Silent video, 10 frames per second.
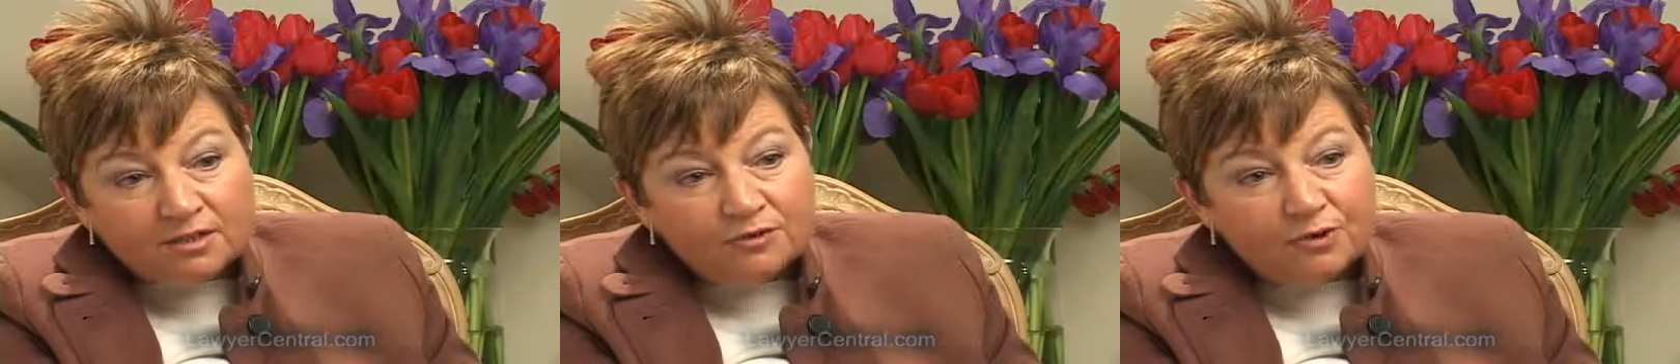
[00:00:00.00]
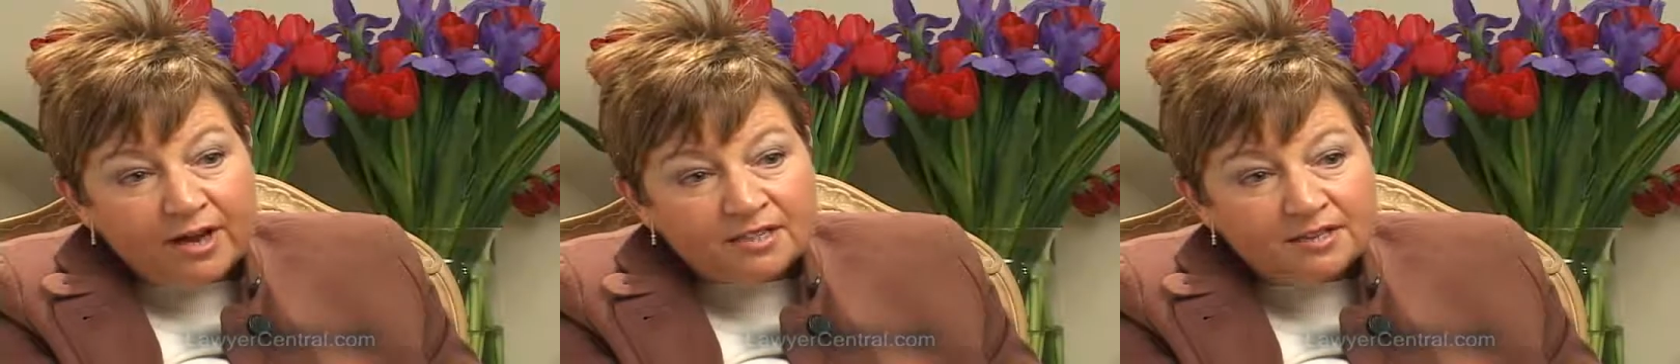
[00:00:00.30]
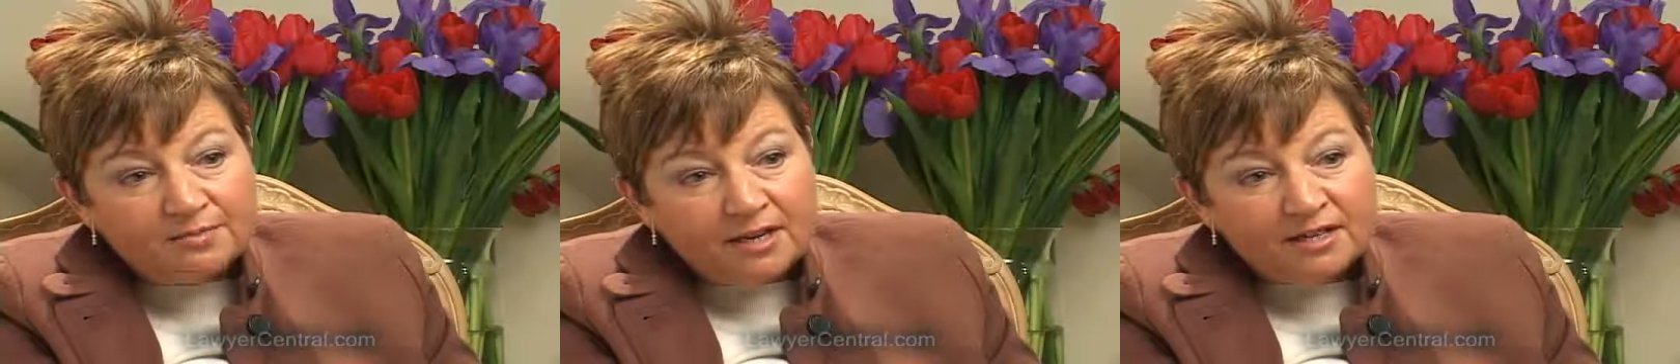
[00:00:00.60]
If you're
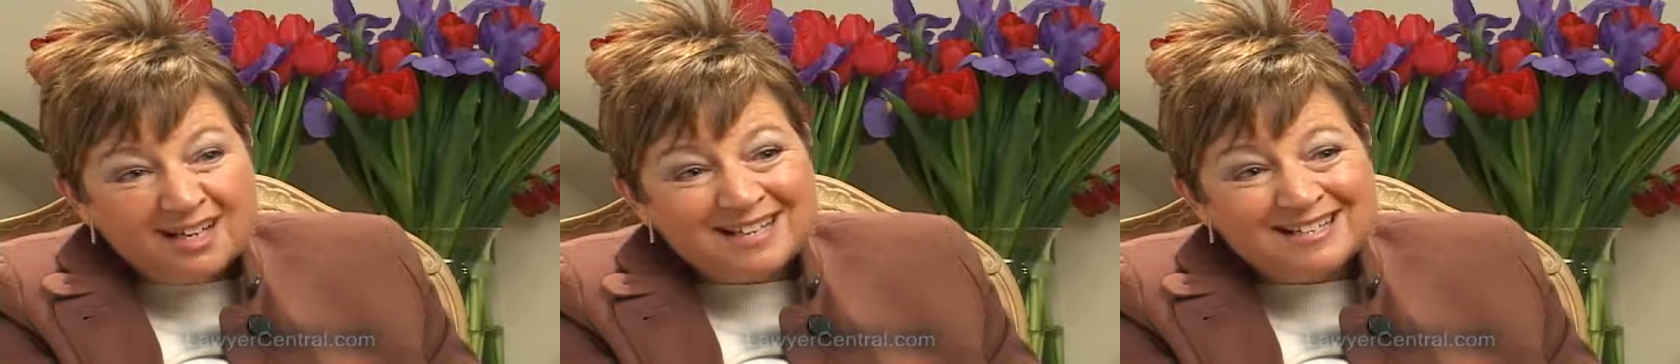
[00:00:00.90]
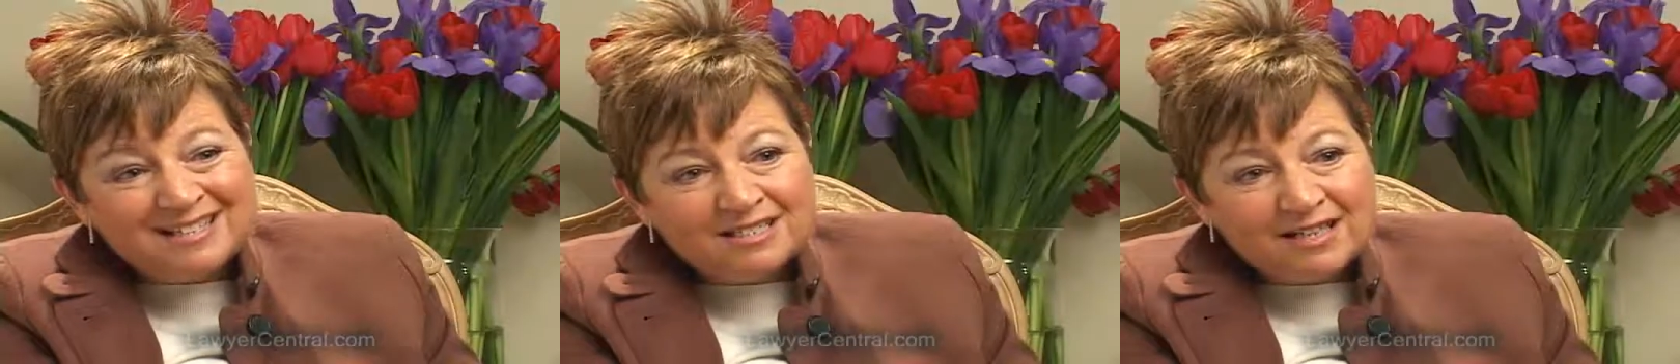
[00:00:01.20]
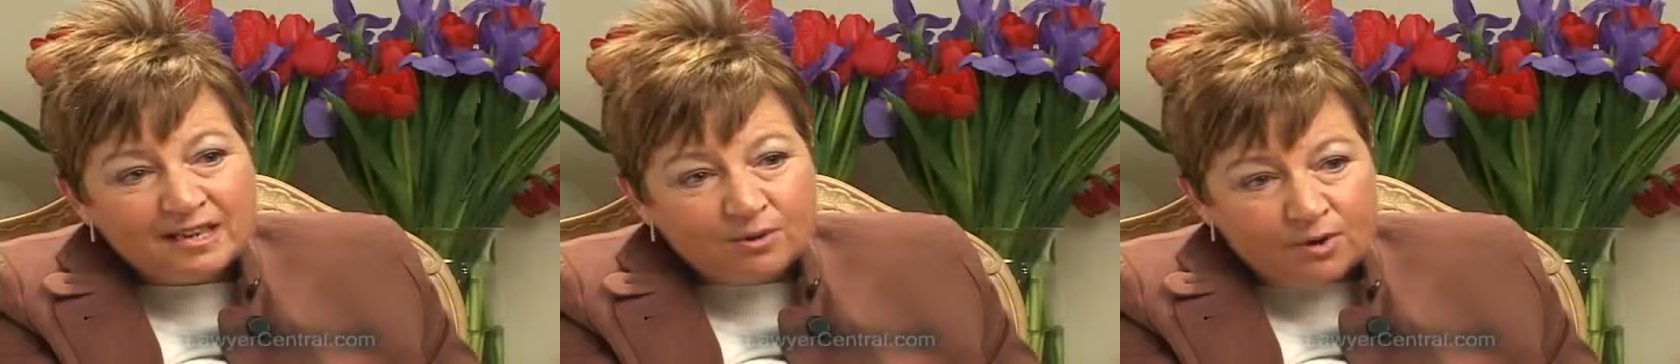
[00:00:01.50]
estimating,
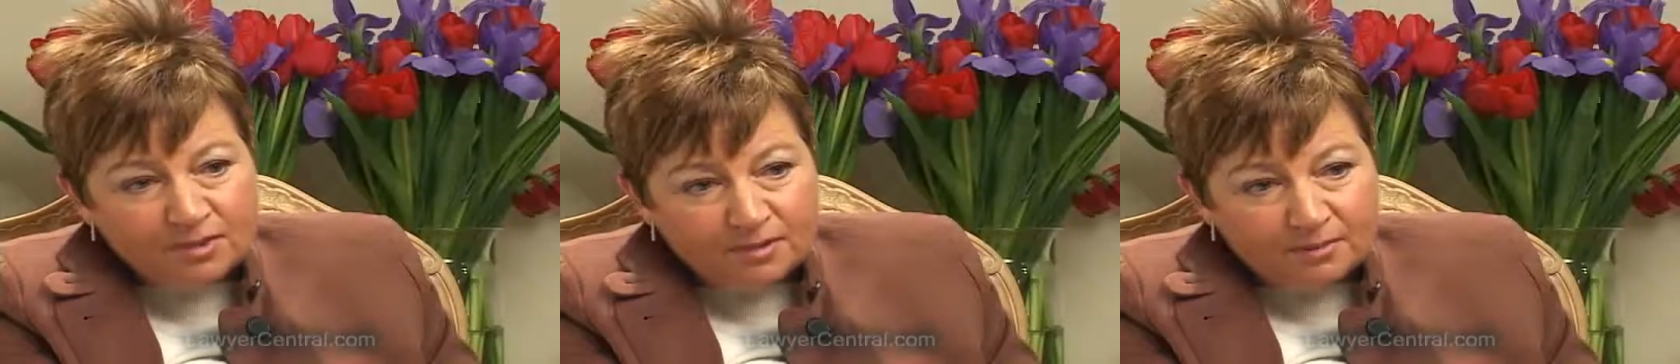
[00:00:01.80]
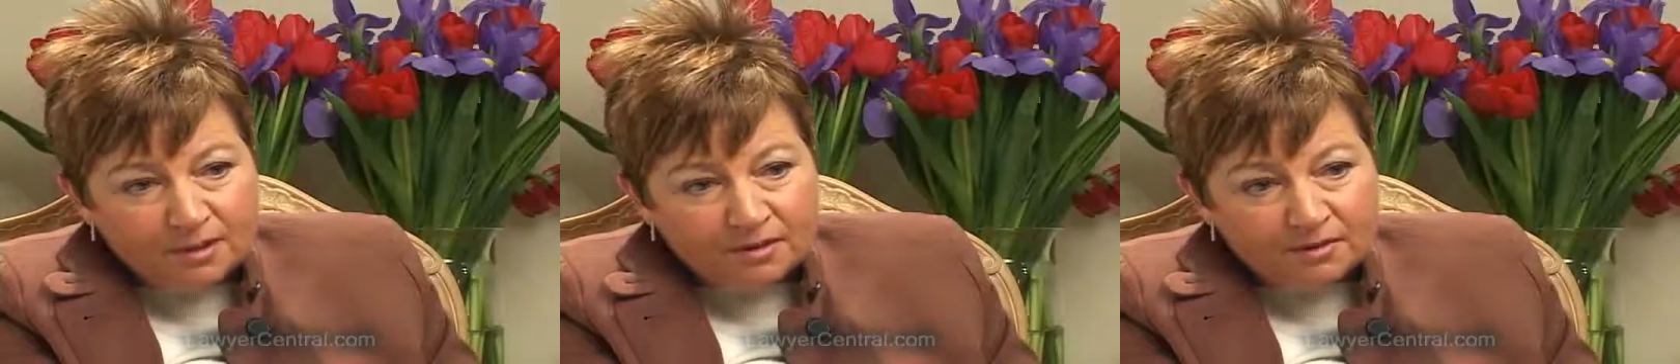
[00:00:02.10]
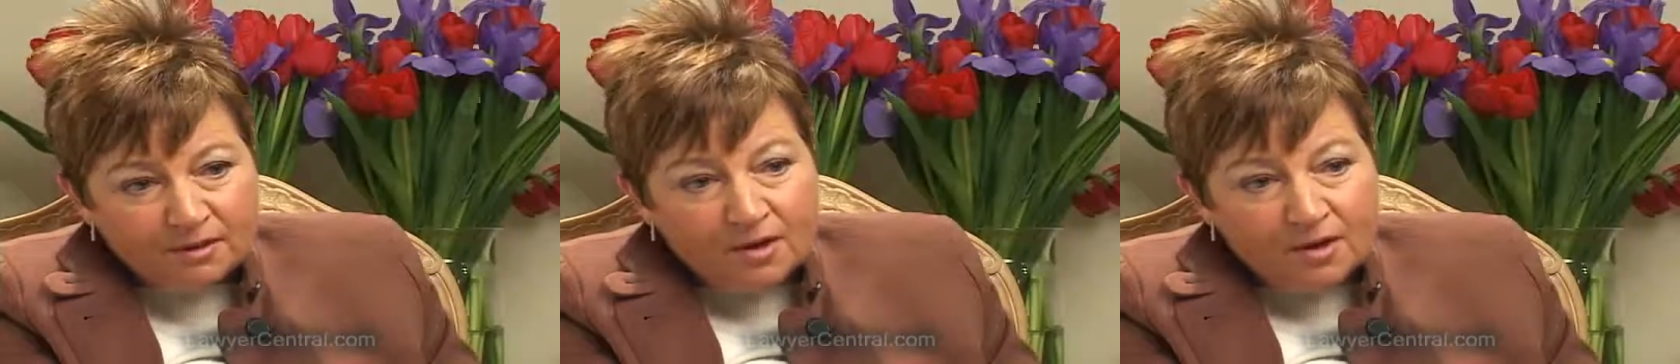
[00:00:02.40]
say you're estimating.